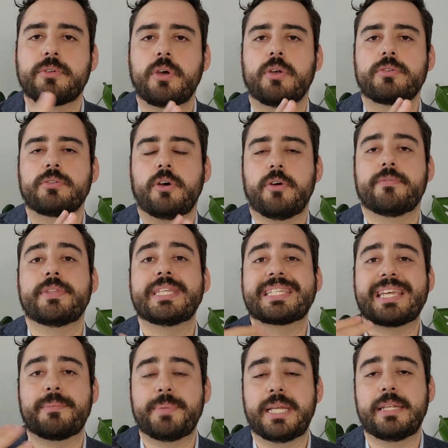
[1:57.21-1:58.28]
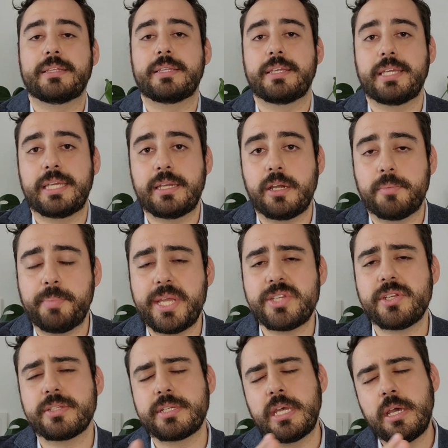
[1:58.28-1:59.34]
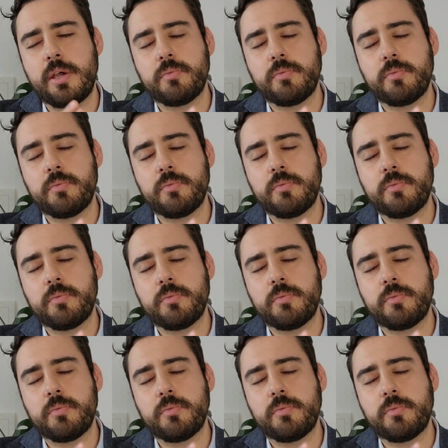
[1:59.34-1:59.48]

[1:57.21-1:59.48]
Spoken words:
cause of disability in our patients.